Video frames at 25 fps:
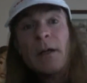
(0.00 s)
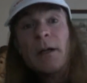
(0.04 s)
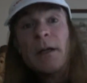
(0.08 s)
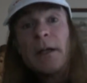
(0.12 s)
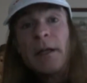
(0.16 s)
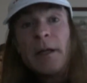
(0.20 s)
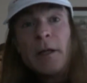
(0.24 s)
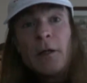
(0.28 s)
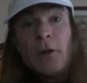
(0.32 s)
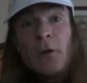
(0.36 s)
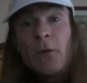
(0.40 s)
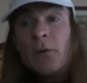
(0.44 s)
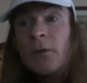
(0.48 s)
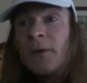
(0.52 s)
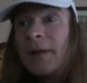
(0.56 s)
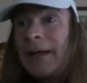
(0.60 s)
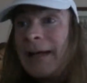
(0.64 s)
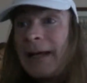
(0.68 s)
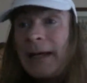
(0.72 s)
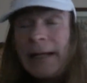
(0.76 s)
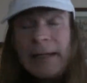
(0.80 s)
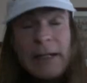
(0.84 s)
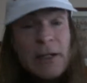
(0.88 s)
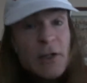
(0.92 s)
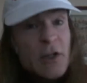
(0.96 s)
You know,
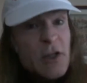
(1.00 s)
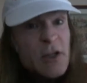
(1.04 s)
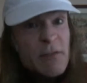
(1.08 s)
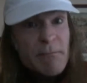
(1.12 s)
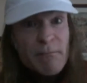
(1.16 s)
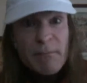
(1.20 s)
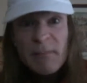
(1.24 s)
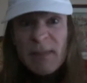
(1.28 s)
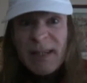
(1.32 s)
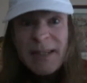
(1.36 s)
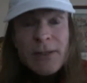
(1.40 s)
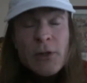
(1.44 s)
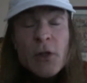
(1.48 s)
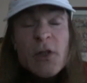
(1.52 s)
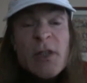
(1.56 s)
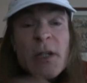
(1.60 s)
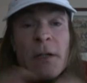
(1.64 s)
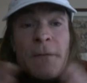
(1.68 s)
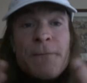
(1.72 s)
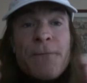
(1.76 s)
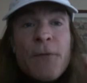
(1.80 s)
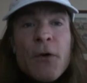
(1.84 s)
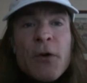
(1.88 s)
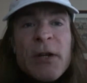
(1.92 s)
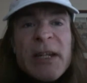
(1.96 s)
and he does
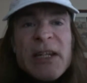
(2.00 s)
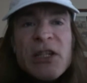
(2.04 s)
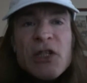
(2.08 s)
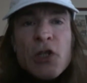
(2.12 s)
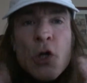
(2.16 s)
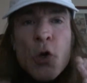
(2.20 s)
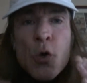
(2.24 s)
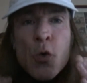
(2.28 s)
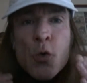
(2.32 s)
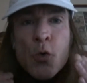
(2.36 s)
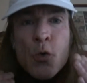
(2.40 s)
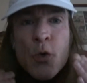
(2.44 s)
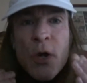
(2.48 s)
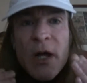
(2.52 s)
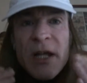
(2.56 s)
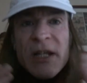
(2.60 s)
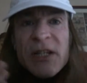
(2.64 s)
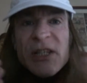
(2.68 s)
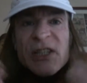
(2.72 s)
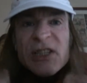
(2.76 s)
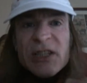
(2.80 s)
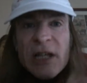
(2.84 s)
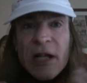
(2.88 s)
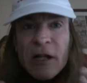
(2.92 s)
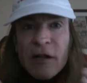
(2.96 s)
it for his own
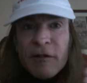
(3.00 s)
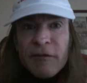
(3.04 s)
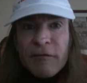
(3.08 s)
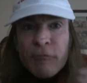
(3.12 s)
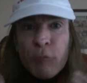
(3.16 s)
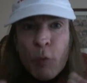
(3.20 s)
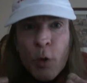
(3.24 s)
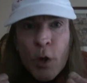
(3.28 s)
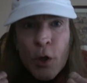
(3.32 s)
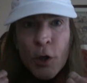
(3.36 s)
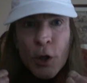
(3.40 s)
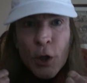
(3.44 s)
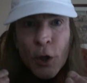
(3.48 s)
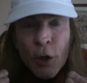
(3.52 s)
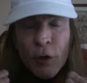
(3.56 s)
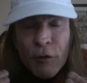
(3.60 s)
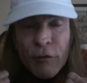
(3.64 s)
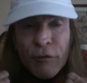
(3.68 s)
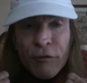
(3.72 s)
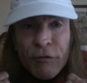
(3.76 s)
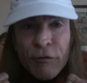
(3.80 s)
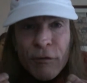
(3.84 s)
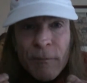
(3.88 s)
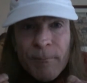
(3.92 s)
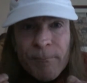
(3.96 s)

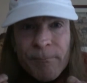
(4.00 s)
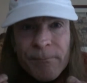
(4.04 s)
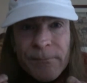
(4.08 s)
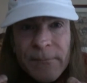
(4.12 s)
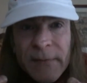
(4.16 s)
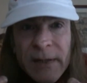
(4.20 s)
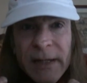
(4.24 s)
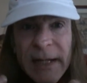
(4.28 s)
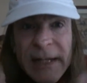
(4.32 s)
self-worth.